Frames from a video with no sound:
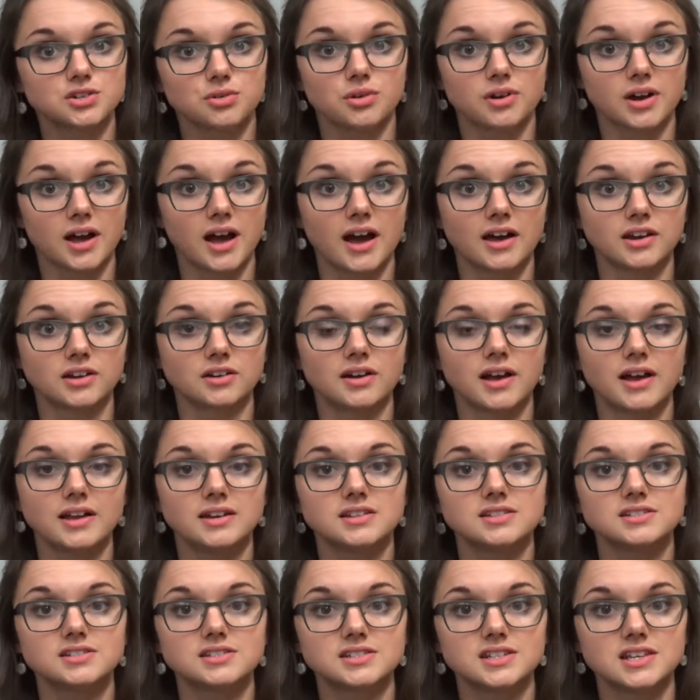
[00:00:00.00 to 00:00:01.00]
O'Connor and
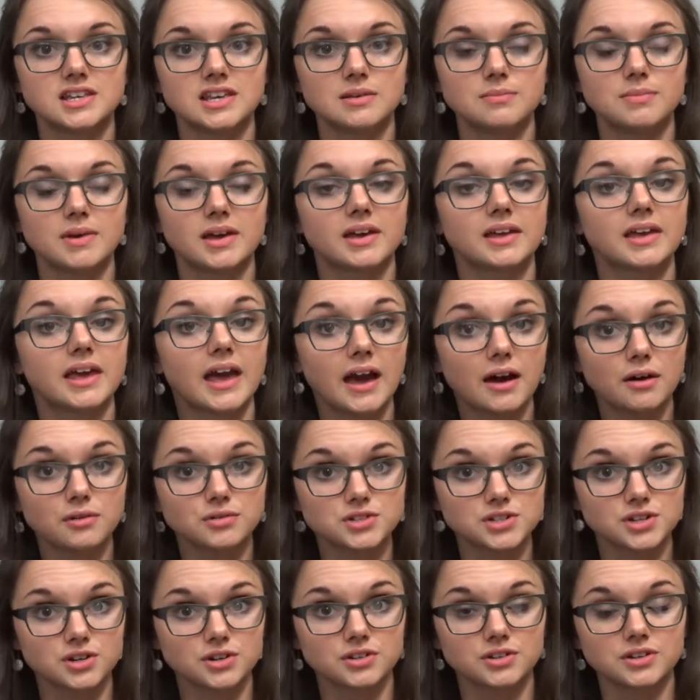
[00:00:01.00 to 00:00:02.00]
his team
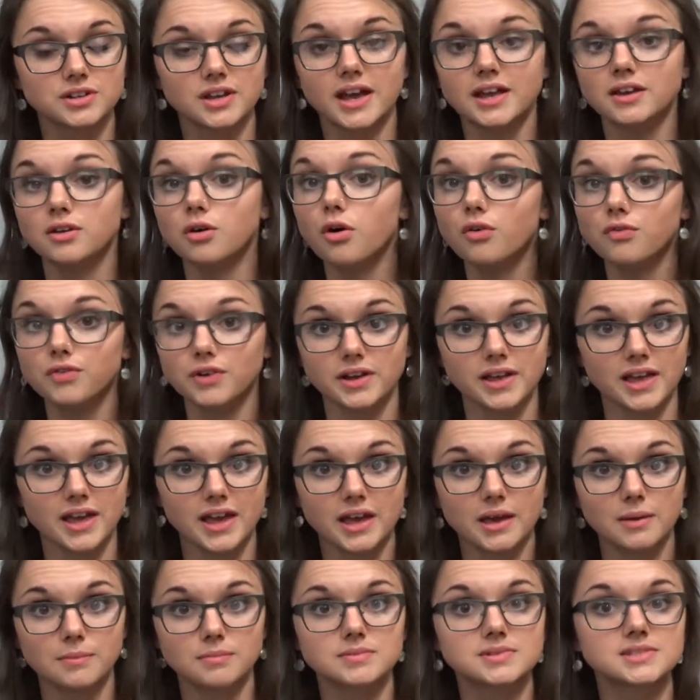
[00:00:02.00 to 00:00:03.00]
encountered and
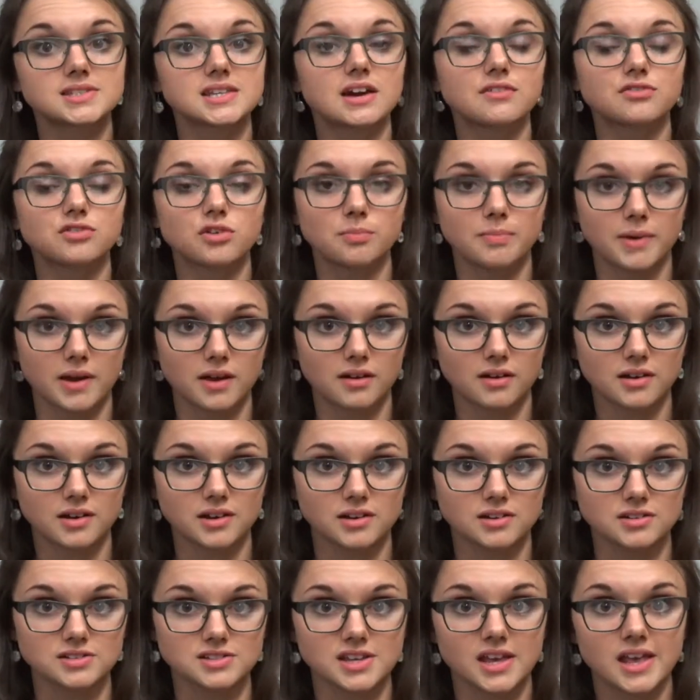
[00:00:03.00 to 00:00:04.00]
overcame several
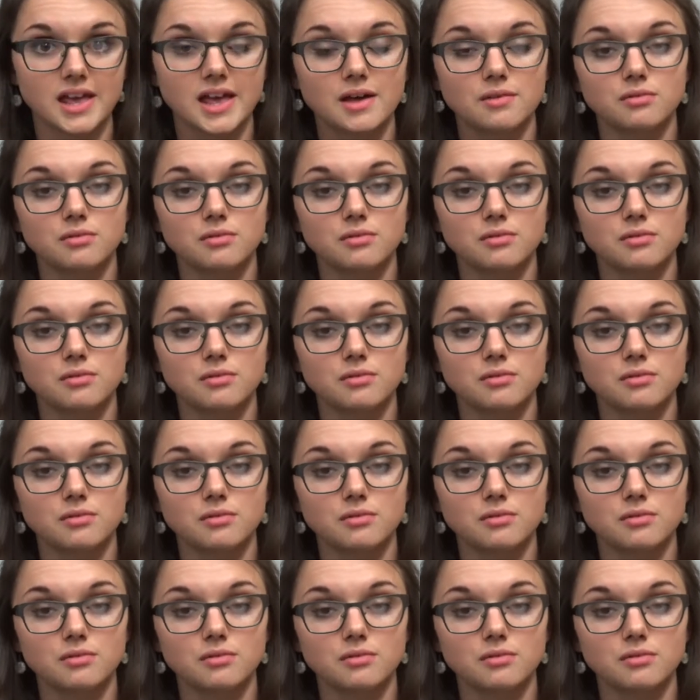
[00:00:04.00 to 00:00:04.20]
barriers